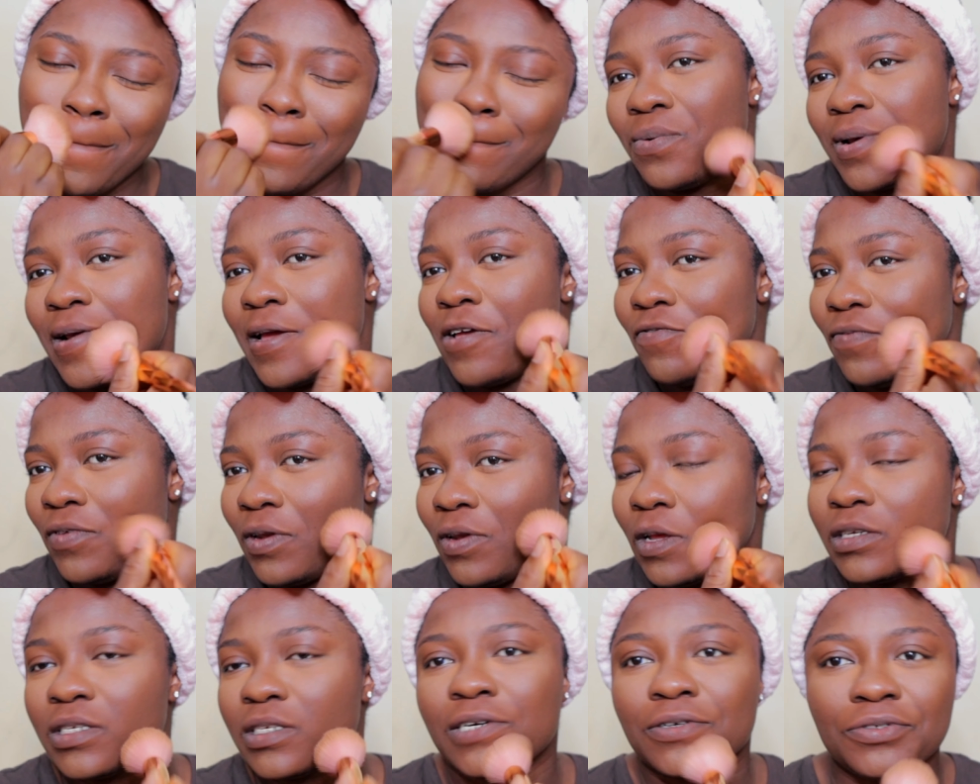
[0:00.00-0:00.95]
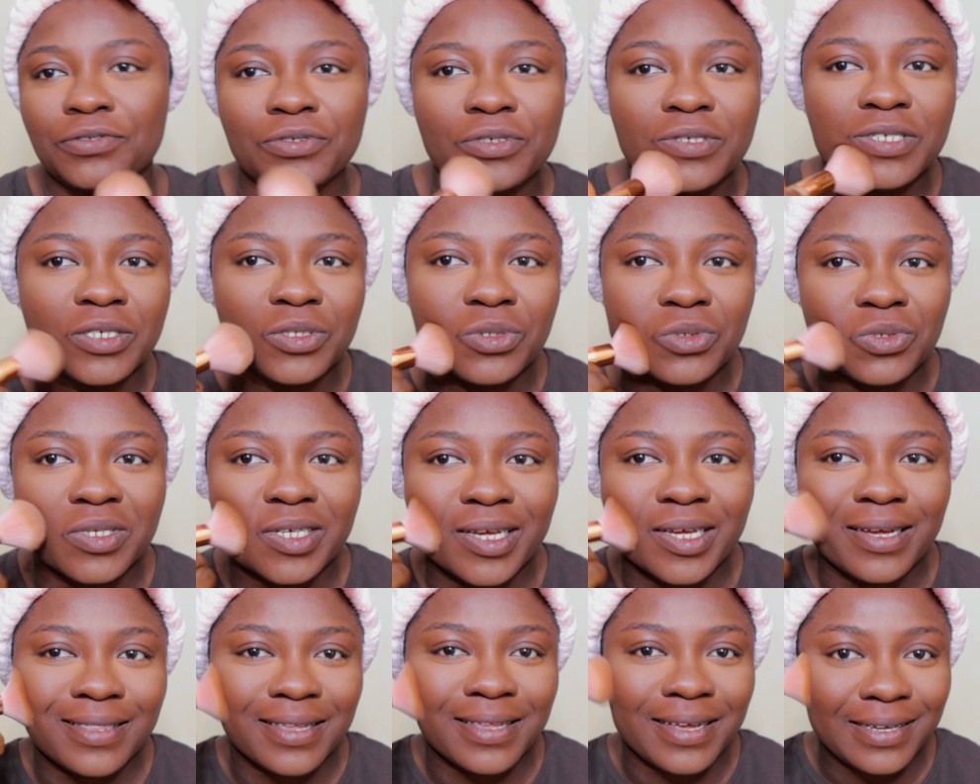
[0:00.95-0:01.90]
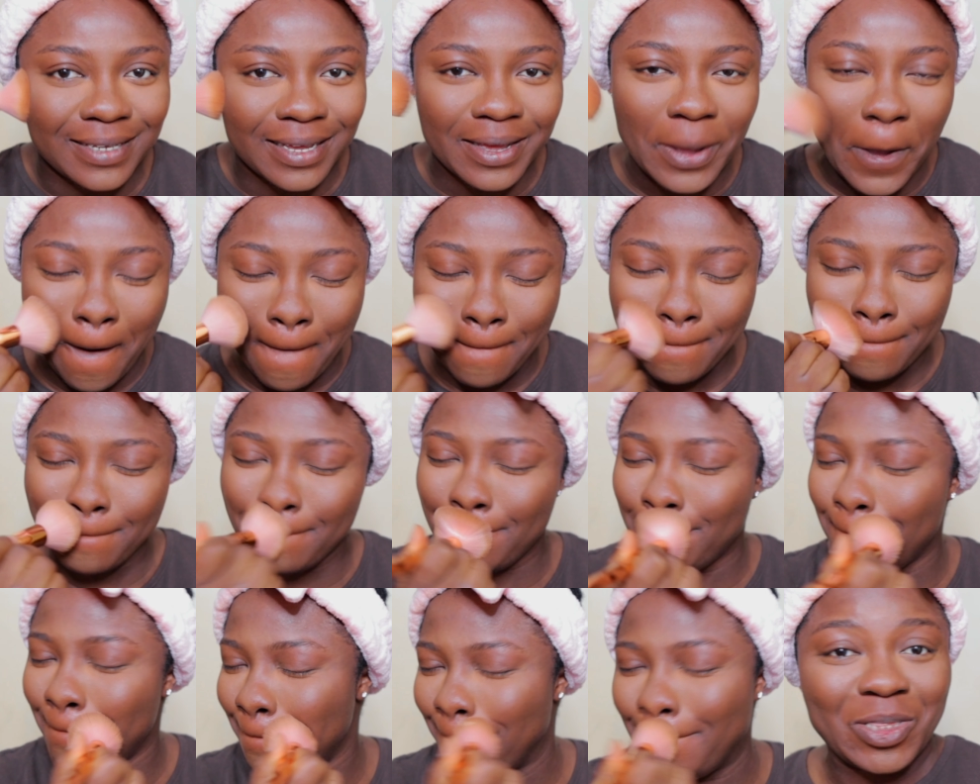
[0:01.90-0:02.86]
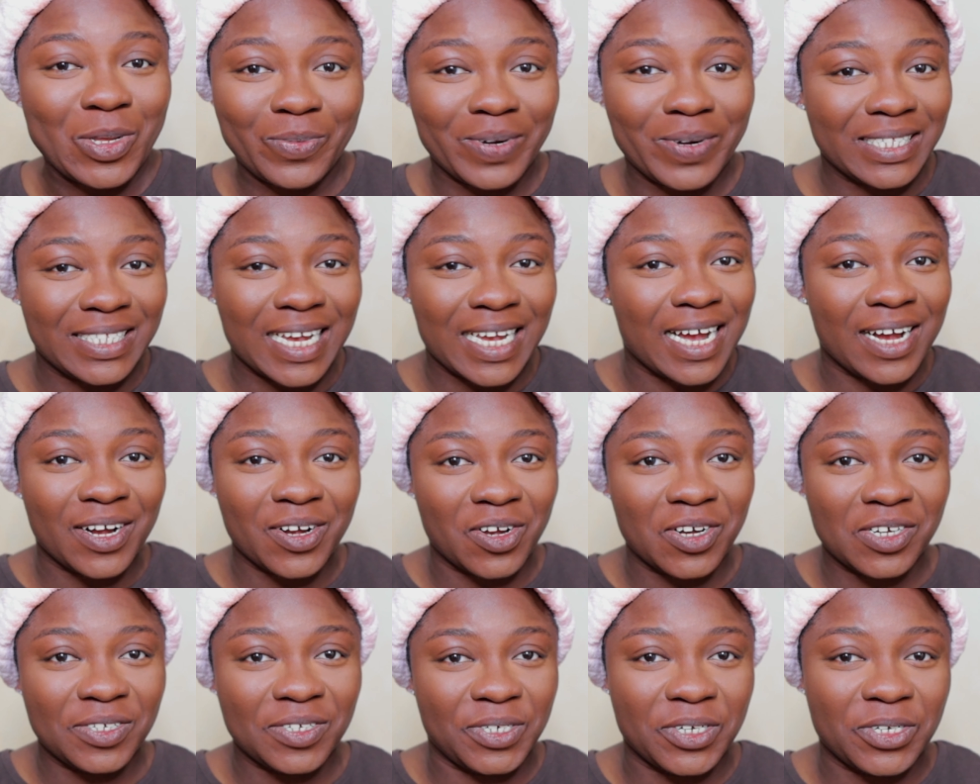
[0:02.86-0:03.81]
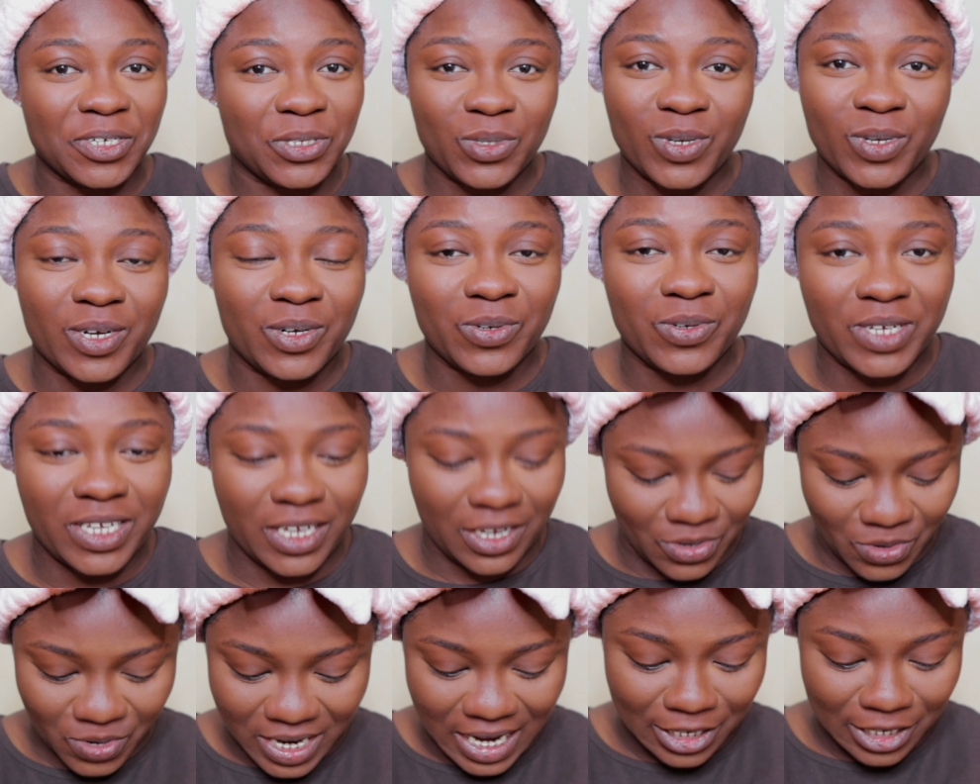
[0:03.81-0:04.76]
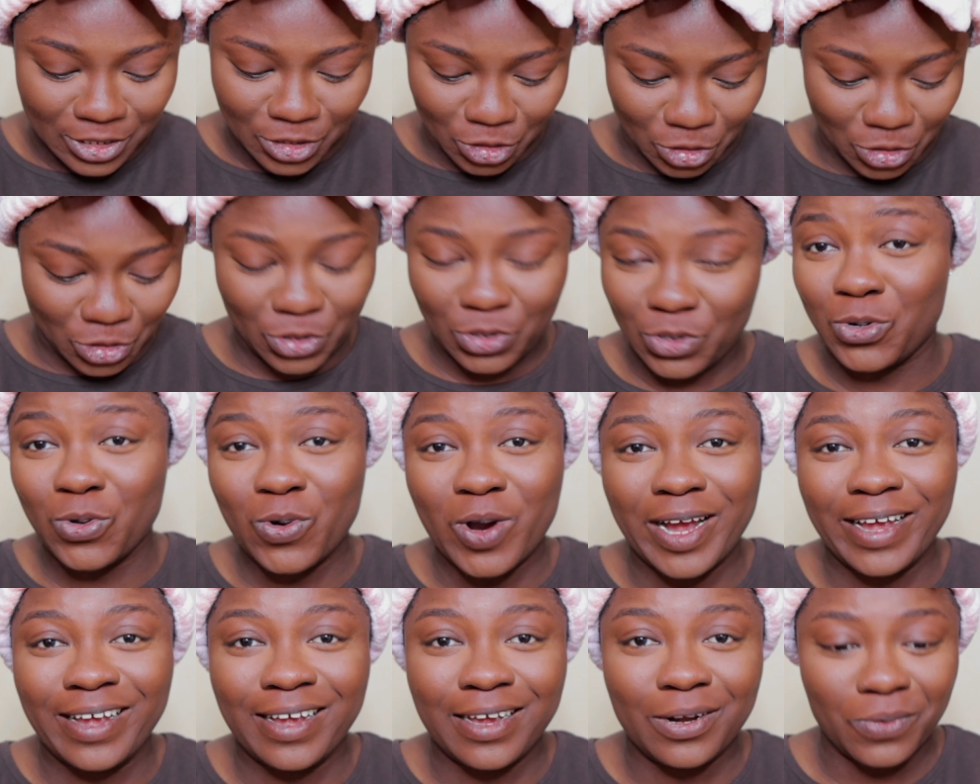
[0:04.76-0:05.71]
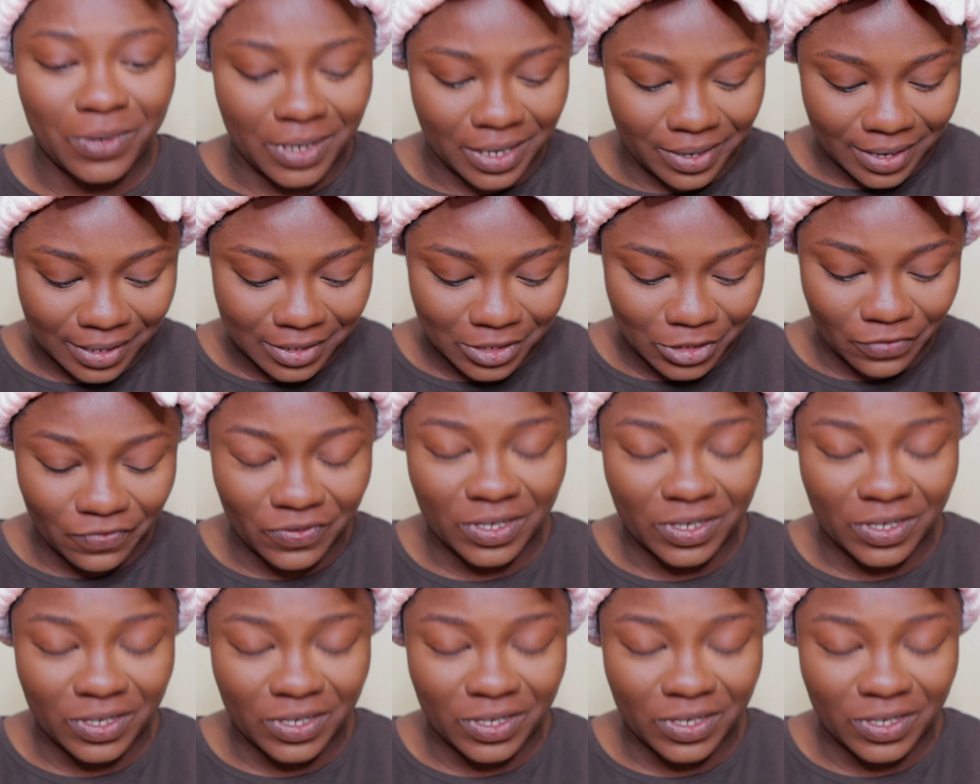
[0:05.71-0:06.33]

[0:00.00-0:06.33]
When I finish, I'll use it to scatter it. No matter how gorgeous you are looking, you can't just go ahead with the rest of